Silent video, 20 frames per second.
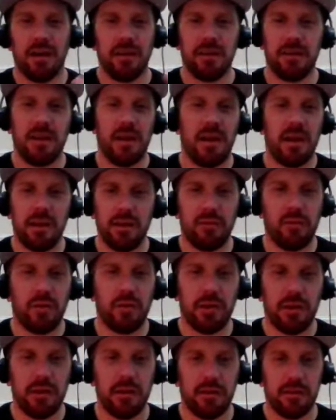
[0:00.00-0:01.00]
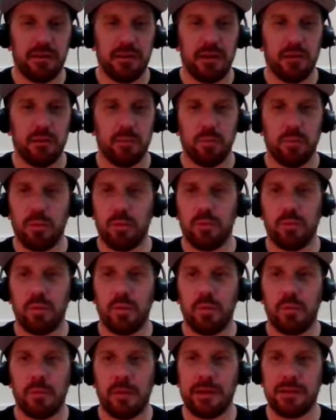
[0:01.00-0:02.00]
Earlier on in the show,
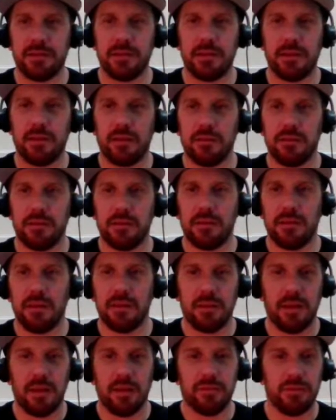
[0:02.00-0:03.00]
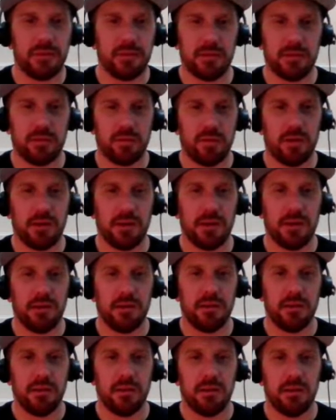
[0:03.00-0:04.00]
what match did I suggest? Her versus
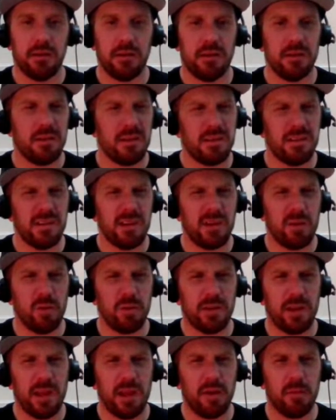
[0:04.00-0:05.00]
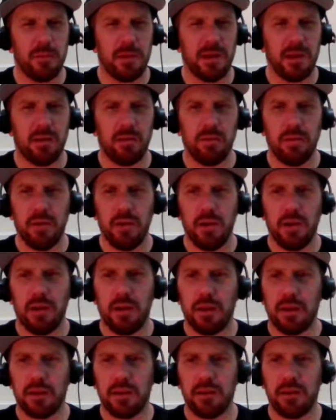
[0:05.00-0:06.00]
Trinity. Is she called Naomi now?
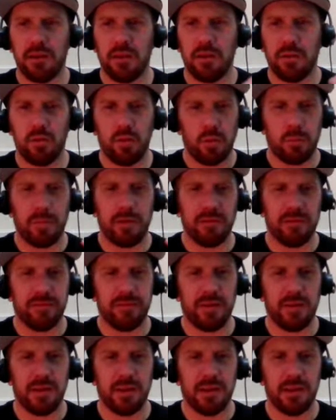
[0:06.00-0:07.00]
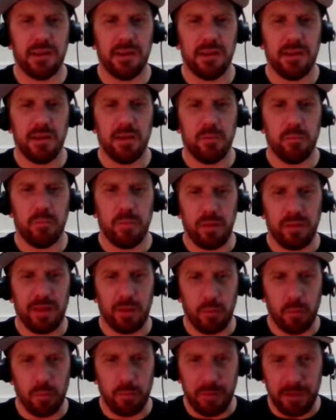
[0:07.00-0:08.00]
Like, not being funny, but
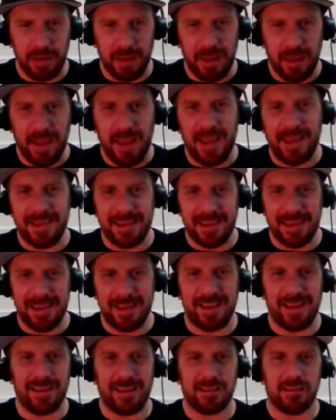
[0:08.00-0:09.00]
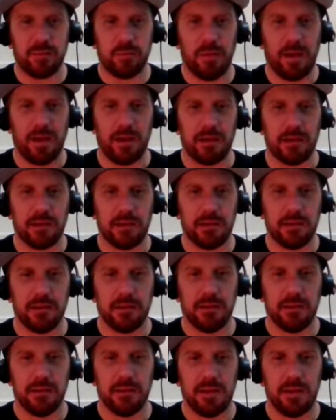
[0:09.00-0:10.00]
that would be a kick-ass match.
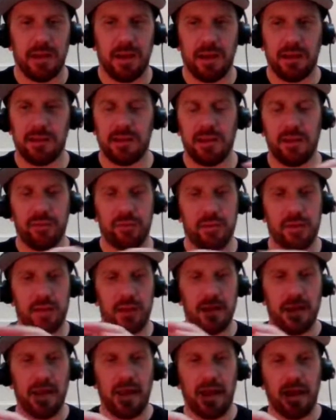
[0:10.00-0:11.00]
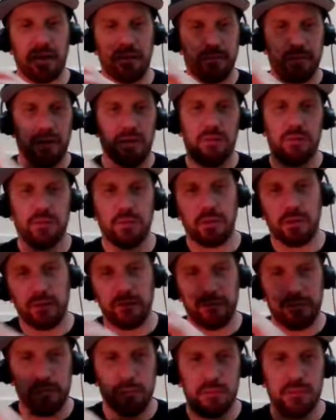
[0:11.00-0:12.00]
And if you're going to have outside
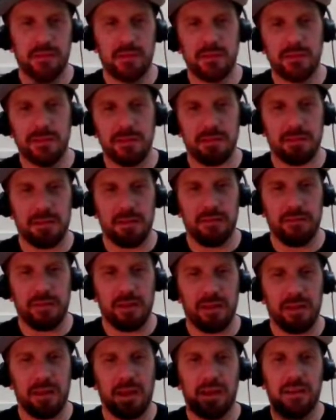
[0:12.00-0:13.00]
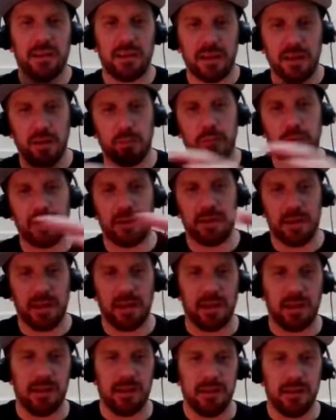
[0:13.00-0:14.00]
influences and stuff like that, and you're going to bring
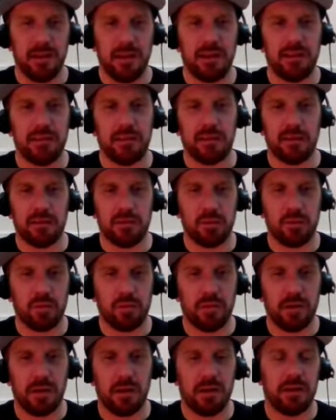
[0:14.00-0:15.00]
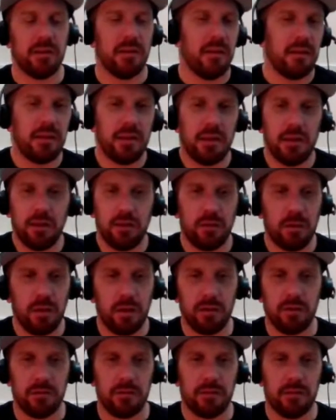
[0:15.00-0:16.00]
that into the storyline, then who
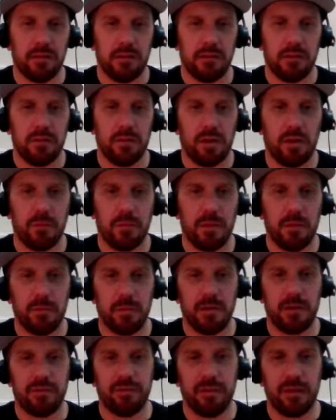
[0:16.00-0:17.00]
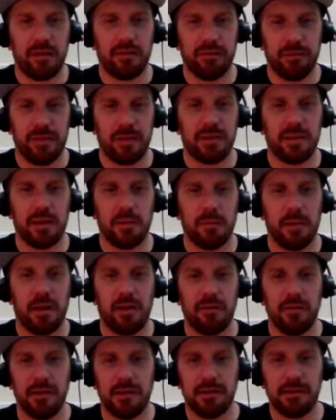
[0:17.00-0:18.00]
knows? Do you know what I mean? But the fact of the
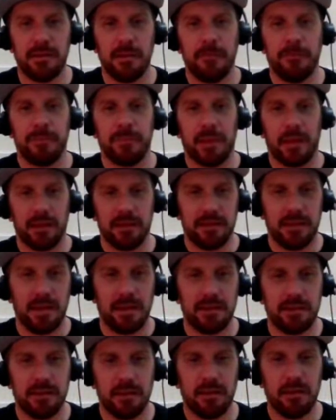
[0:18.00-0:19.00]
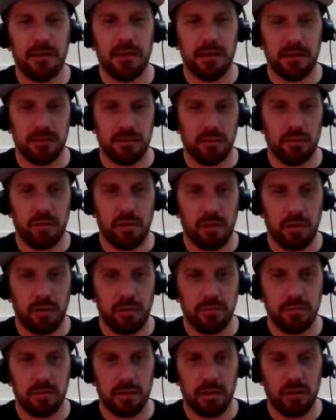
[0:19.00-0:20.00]
matter is, Tessa is on
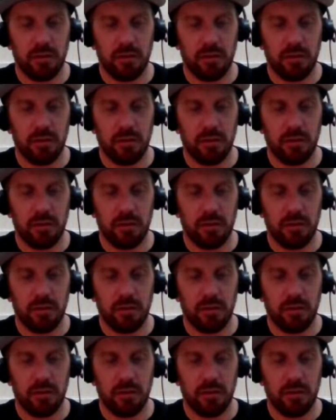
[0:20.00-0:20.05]
our